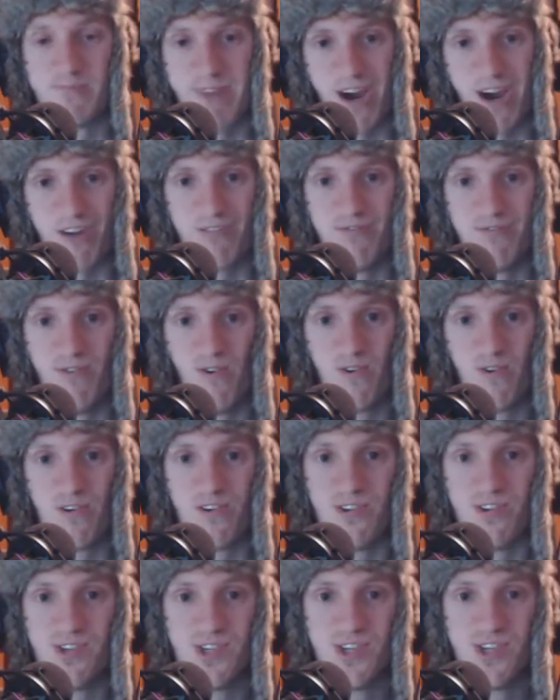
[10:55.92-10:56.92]
power
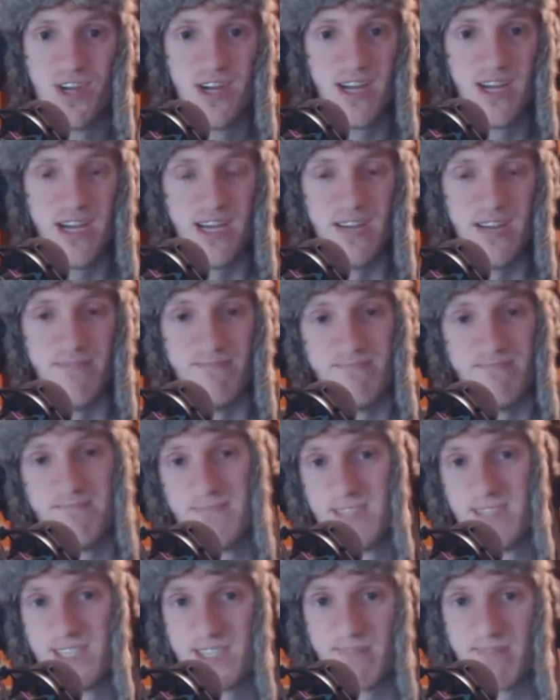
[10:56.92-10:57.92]
forwards and
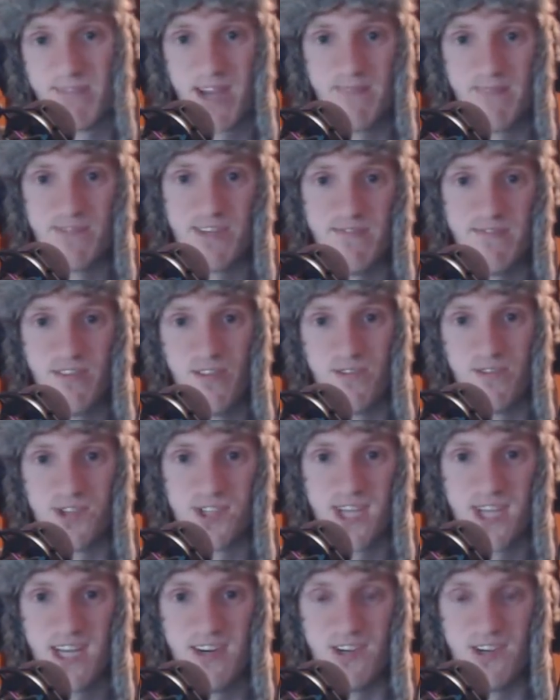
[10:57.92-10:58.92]
sometimes even those
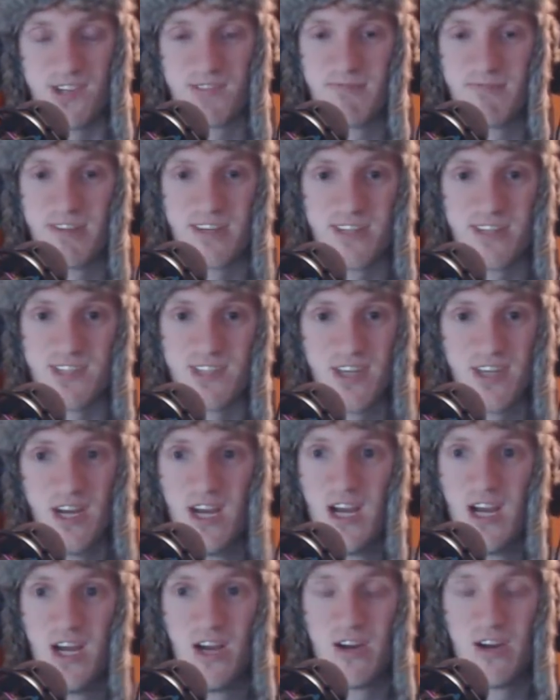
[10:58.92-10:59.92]
centers, because
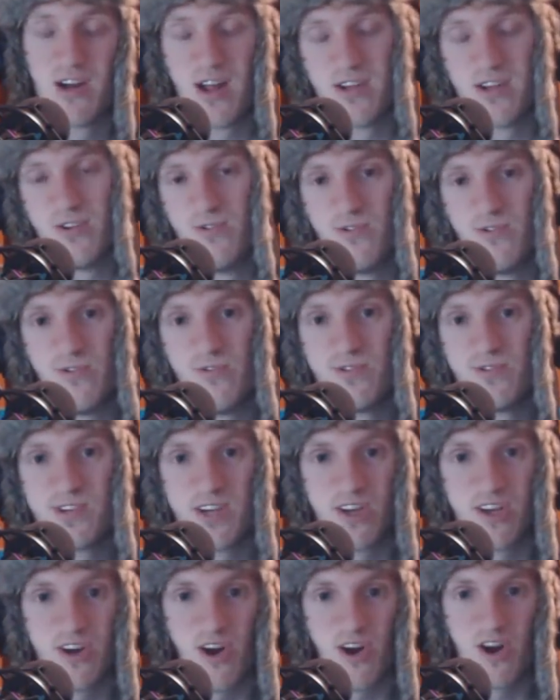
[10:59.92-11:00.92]
who's
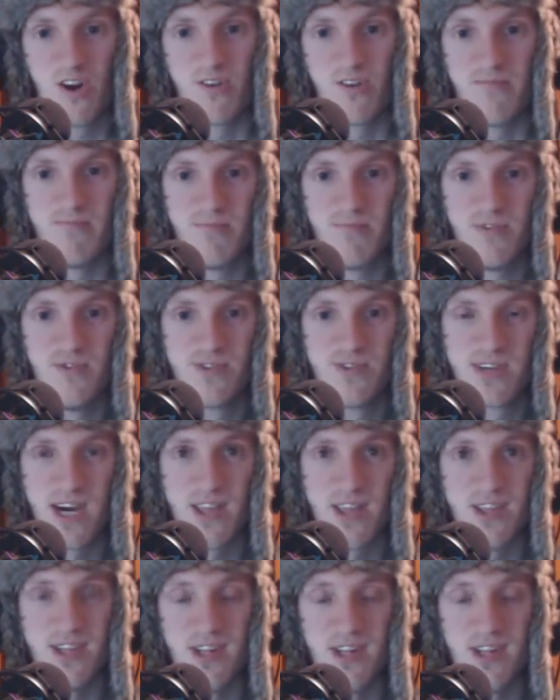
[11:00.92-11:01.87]
going to guard them? Who's got